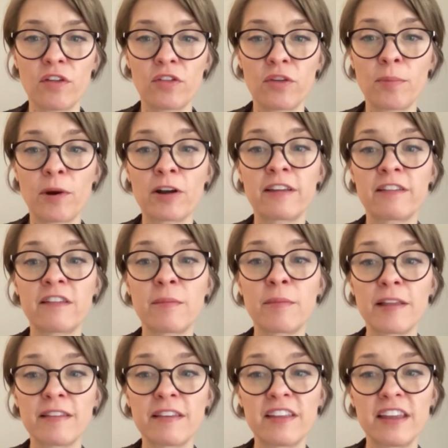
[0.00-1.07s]
the
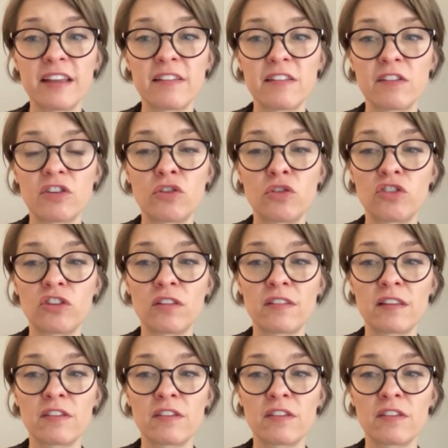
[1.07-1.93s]
participants in the institutions